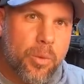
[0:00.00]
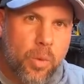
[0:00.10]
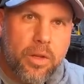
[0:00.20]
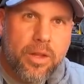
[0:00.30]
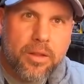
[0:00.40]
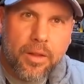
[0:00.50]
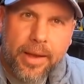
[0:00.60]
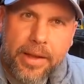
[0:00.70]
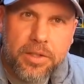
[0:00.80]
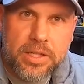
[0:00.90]
really the
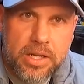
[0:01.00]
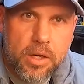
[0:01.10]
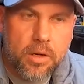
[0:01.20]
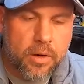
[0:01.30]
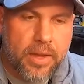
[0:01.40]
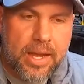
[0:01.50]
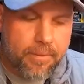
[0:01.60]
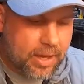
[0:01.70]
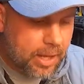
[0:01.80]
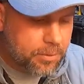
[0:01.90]
last year, they
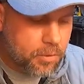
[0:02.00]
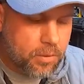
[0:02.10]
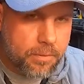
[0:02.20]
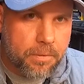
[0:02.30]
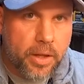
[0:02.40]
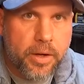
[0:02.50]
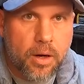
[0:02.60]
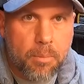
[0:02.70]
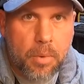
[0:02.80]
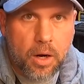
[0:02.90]
have absolutely
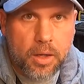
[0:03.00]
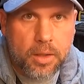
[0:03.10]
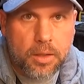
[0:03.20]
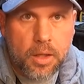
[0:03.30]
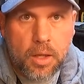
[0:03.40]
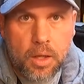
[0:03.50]
flooded our market